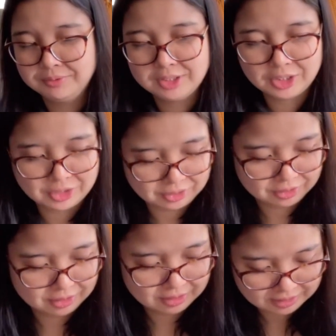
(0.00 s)
So
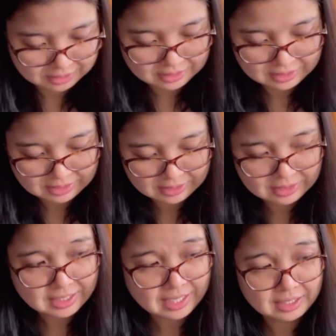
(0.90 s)

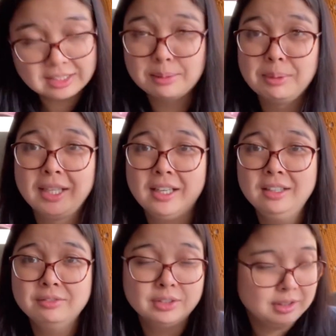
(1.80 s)
that is the plan
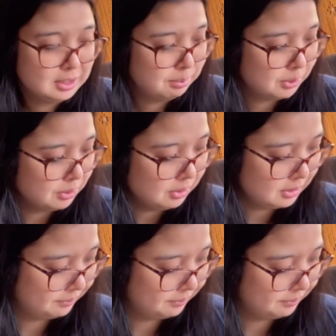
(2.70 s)
for this ball.